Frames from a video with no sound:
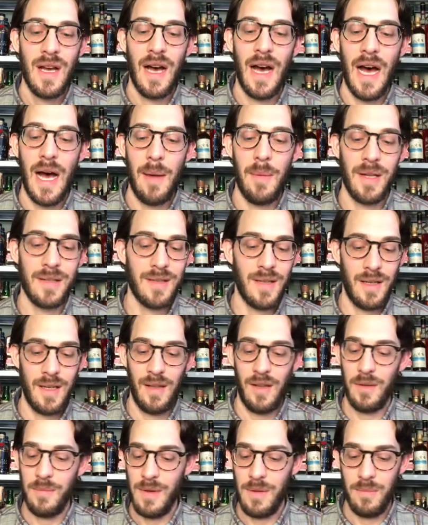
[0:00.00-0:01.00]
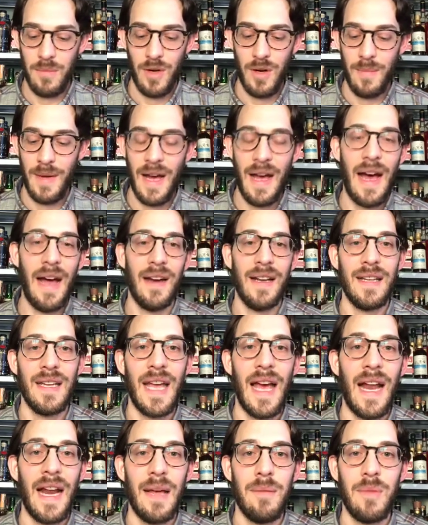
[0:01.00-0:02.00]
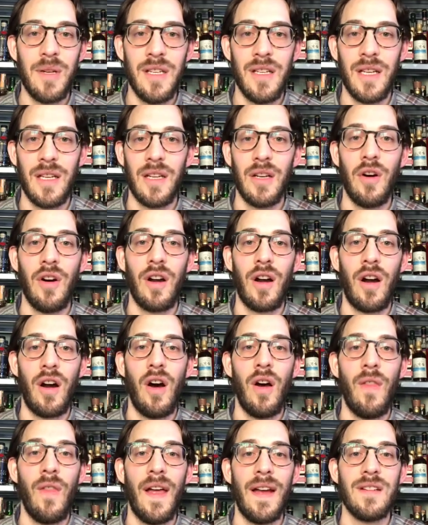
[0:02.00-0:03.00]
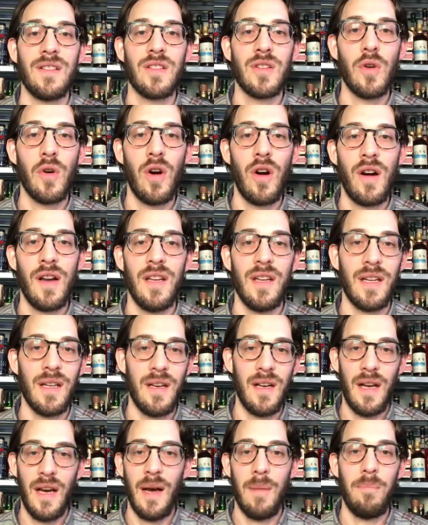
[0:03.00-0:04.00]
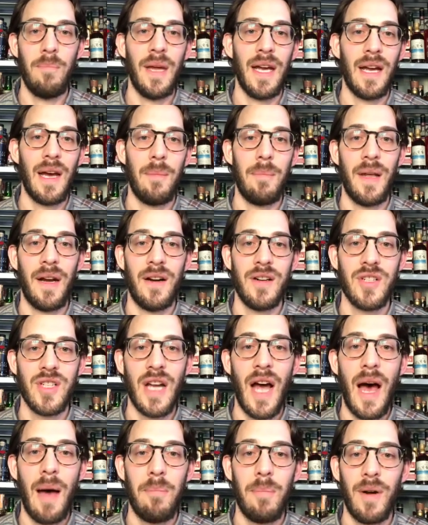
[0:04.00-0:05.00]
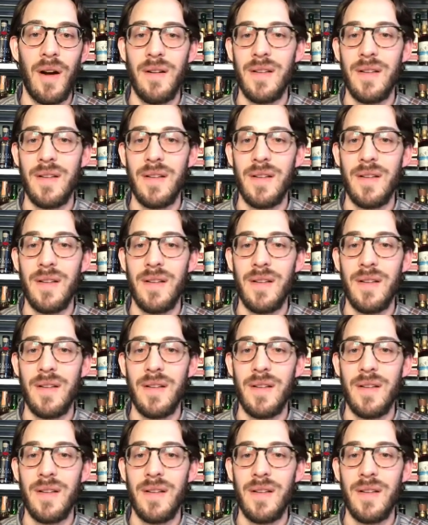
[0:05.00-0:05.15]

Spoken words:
I'll tell you a little bit more about how to get it, but you can go on our online store. You can pick up at our shop.